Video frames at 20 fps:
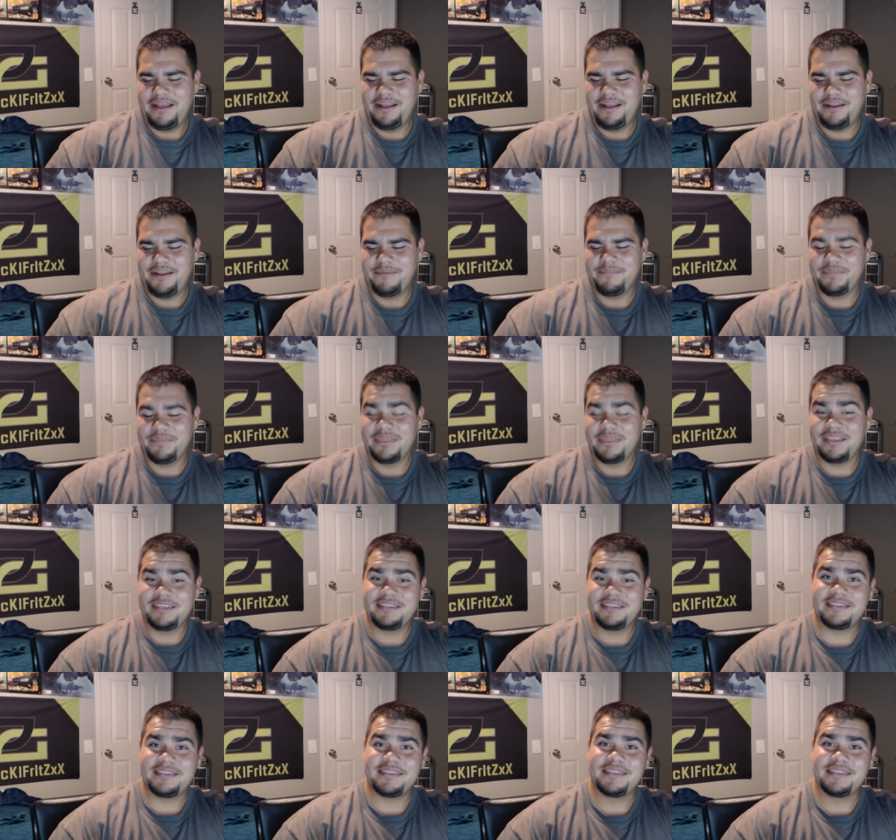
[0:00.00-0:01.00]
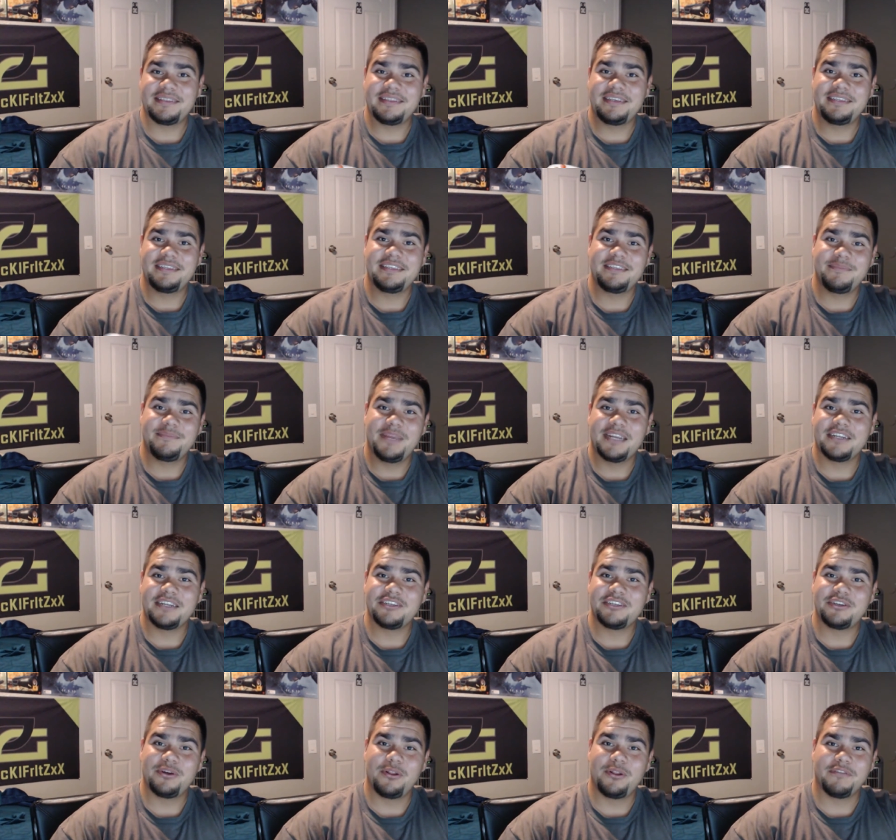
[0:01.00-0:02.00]
Um, this this is my
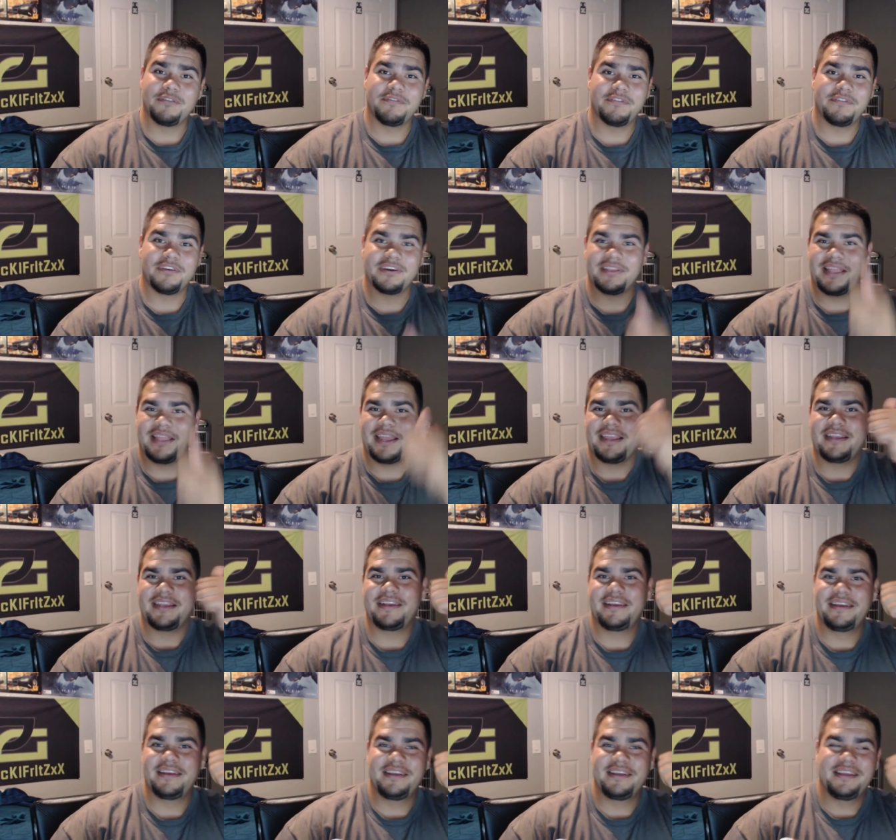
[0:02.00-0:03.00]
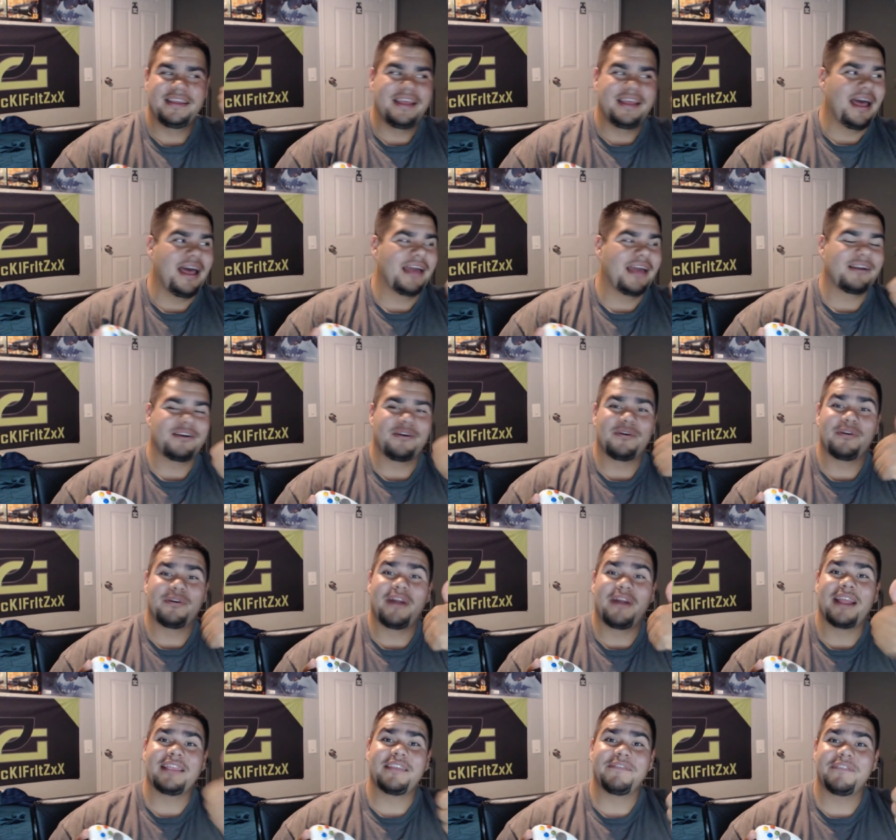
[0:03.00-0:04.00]
controller for like I don't know,
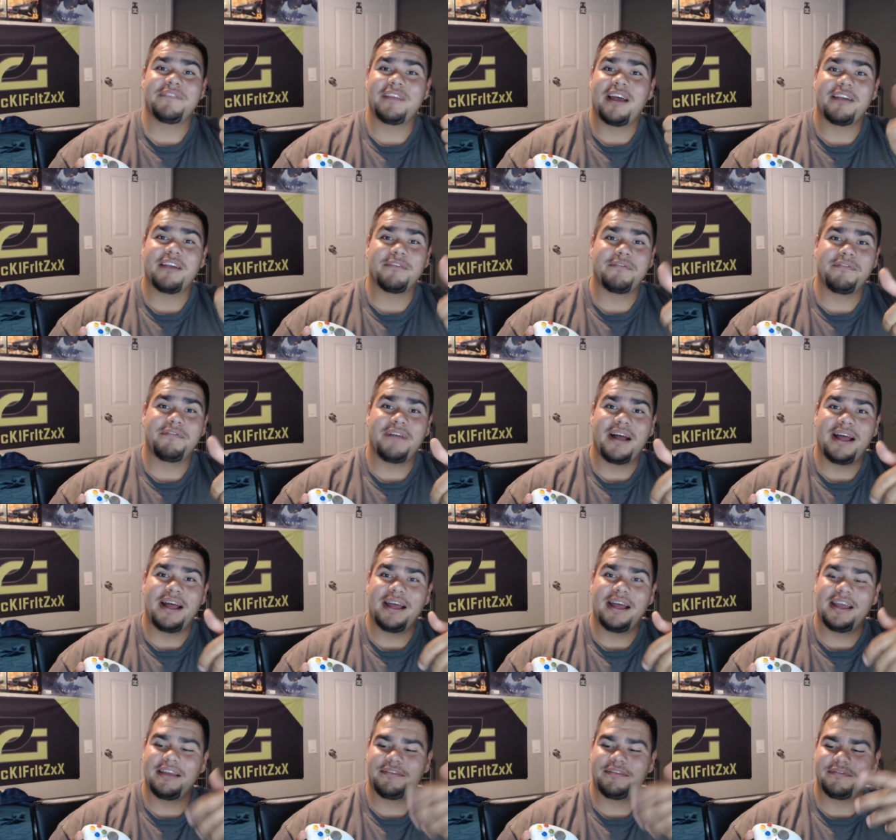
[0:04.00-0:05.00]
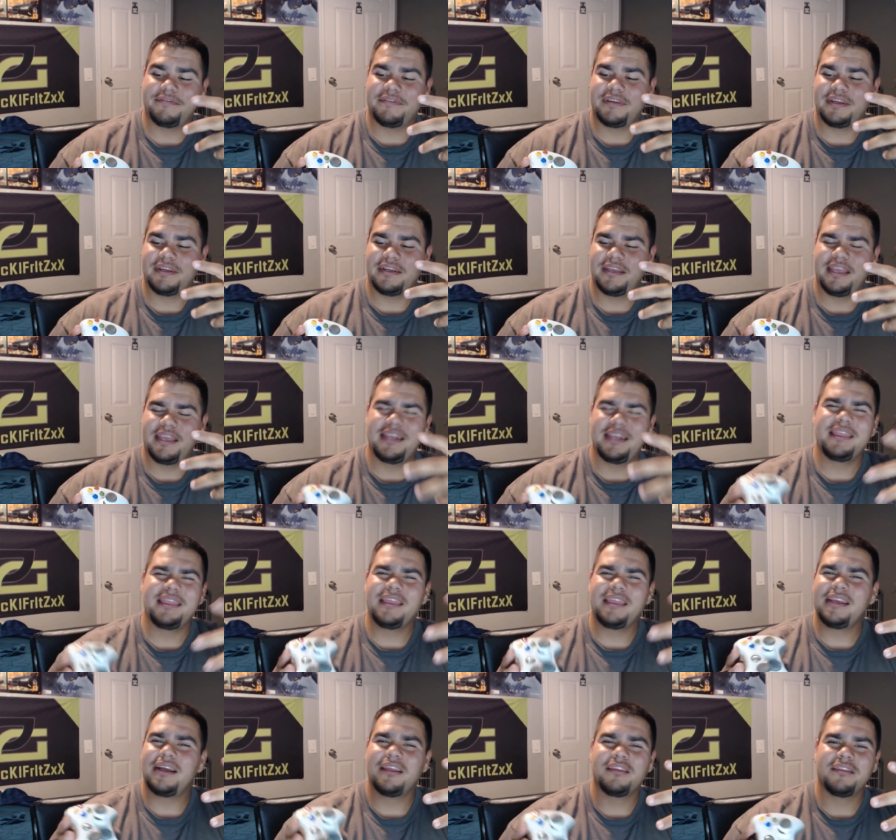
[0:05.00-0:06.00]
Grand Theft Auto 5, uh,
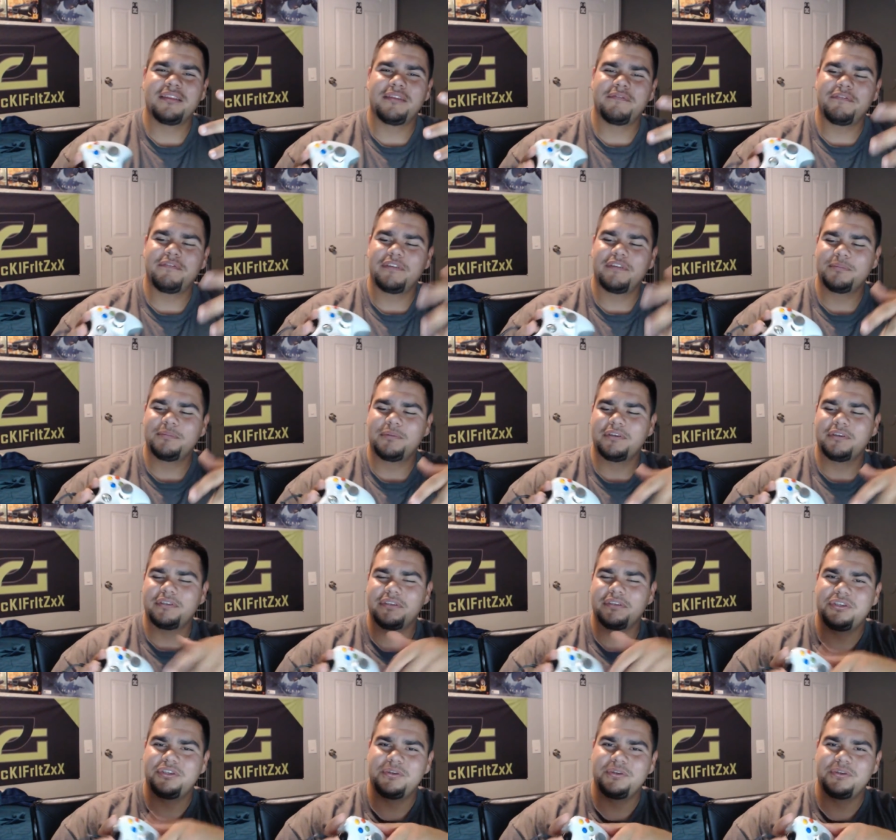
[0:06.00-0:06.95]
anything other than first person